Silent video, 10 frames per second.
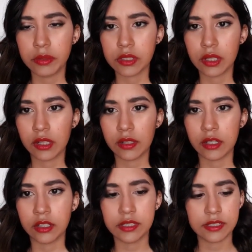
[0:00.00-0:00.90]
So
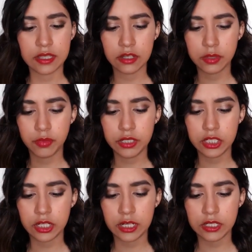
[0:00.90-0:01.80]
there you can see there, it's pretty
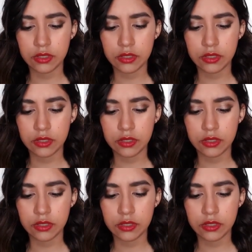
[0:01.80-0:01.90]
shiny.